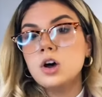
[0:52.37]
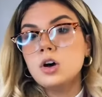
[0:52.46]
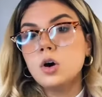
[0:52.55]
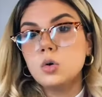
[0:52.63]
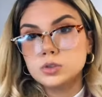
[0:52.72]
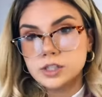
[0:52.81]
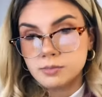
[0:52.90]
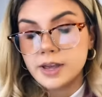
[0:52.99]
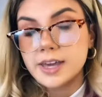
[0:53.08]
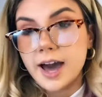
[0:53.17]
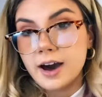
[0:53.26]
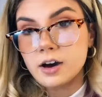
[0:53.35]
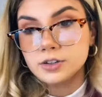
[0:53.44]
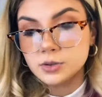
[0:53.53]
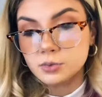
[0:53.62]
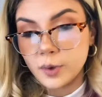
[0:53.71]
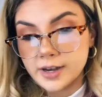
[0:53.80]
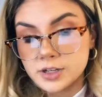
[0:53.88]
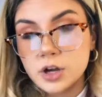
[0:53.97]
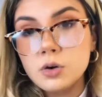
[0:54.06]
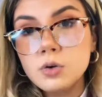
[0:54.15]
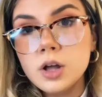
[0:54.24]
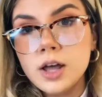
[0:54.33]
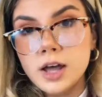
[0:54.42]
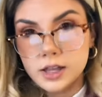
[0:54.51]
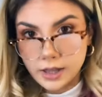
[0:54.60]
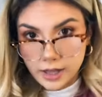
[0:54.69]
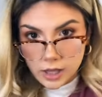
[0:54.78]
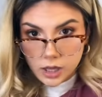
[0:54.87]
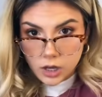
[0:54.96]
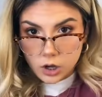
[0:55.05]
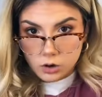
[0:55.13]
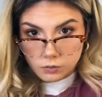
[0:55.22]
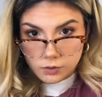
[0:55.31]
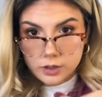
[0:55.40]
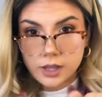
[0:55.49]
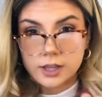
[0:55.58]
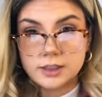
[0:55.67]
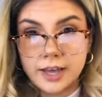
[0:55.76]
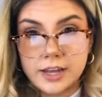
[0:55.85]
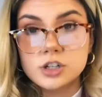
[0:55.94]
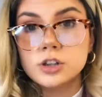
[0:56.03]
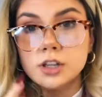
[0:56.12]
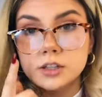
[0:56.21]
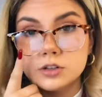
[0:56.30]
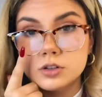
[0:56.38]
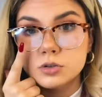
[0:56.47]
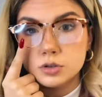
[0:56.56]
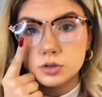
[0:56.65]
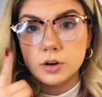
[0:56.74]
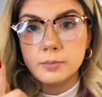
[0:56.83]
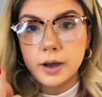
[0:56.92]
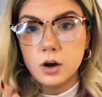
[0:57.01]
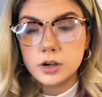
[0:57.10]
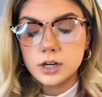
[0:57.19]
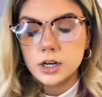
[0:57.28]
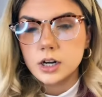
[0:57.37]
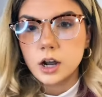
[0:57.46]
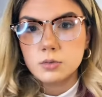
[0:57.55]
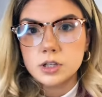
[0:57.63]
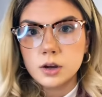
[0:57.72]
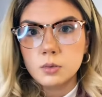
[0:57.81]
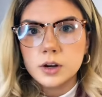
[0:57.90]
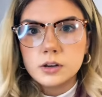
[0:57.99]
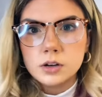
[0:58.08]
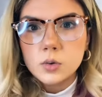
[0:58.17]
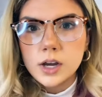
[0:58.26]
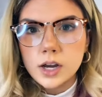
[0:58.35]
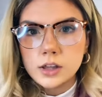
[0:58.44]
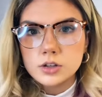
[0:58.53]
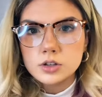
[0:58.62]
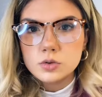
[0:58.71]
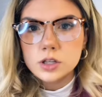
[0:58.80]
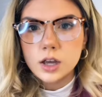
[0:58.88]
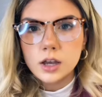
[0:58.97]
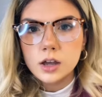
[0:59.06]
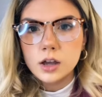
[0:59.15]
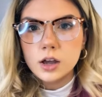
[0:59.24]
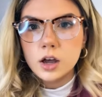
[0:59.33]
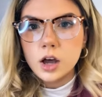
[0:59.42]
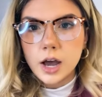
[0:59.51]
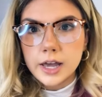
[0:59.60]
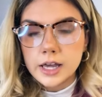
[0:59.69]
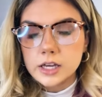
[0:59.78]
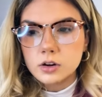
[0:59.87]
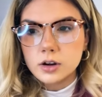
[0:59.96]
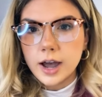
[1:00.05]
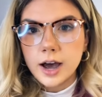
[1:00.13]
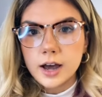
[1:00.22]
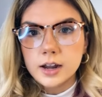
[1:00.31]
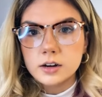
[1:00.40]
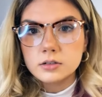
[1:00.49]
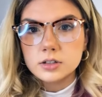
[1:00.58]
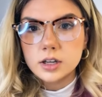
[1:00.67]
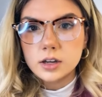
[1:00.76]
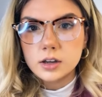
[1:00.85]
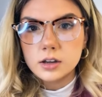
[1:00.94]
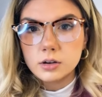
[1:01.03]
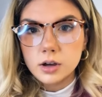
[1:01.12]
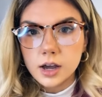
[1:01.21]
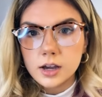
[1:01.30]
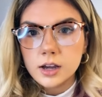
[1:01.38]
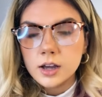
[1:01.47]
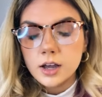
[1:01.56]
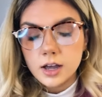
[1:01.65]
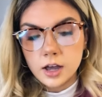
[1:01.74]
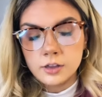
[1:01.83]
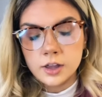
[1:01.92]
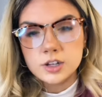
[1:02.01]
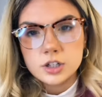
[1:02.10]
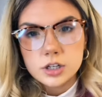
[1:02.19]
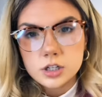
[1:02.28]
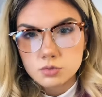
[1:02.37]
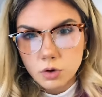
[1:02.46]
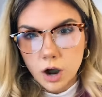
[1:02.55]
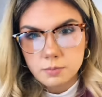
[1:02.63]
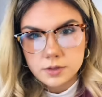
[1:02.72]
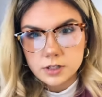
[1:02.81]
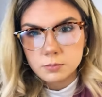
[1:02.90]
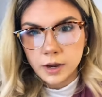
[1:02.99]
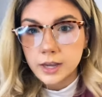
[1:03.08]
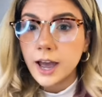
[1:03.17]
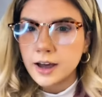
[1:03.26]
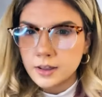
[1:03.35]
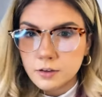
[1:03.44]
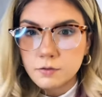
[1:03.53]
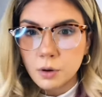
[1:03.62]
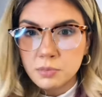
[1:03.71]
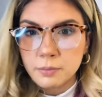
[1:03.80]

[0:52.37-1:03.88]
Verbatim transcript: holding my cat out the window. Like over the ledge on like the two story balcony and I was like, What are you doing? And then she was like, I hate your cat. And I was like, Okay. And then she dropped my cat like from the